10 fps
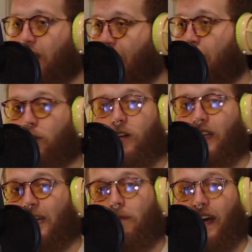chemical
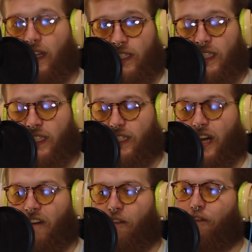imbalances and
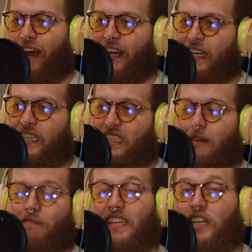stuff and it's
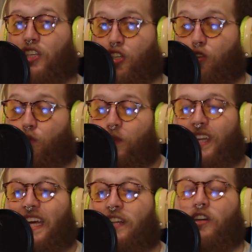something that you
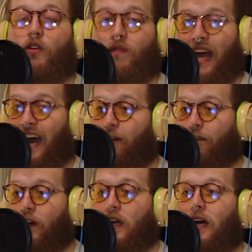really don't have